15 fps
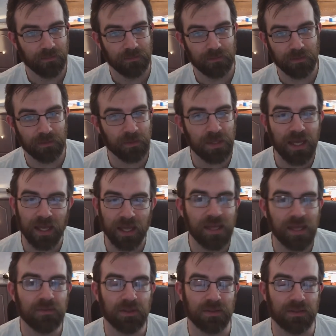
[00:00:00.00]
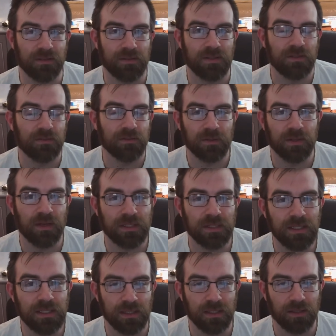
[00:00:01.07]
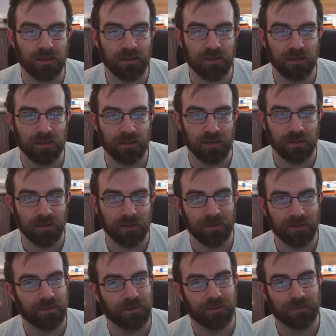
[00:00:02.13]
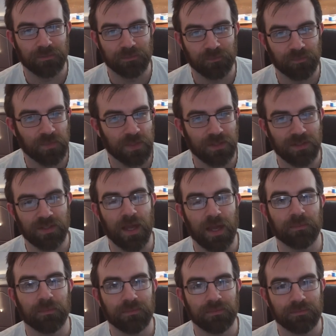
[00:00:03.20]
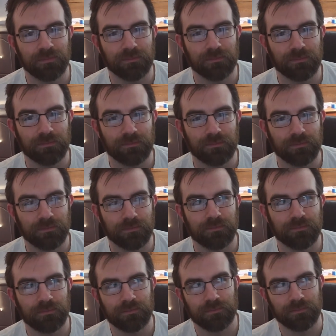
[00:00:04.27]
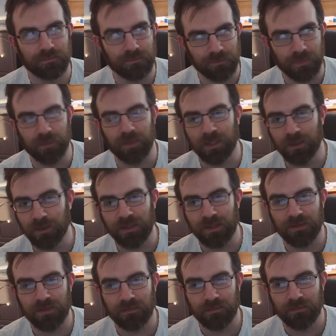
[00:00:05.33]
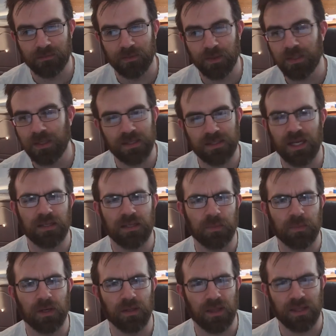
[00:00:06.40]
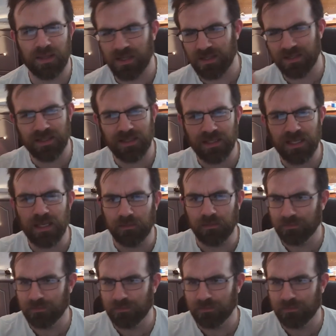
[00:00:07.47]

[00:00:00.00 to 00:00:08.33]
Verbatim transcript: The three havens for the autistic: STEM. I'm including, yeah, tech is part of that. That's the T.